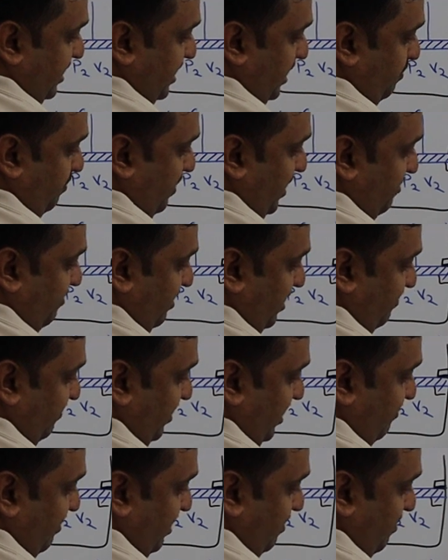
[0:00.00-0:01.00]
that P1
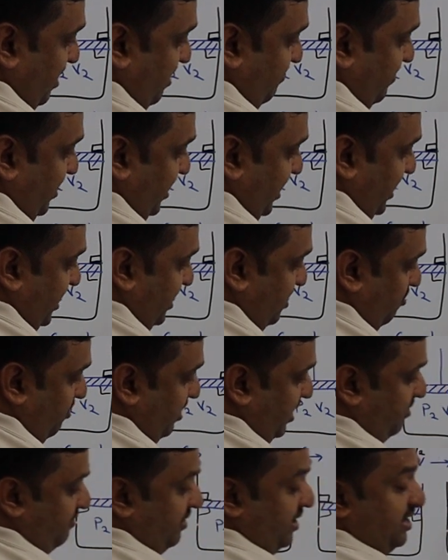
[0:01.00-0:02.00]
V1 by V into
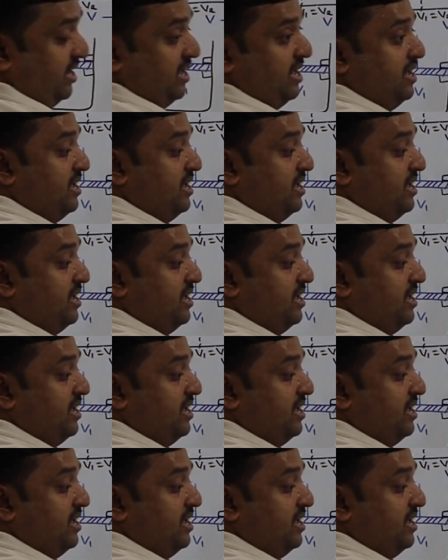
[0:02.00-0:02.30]
dV.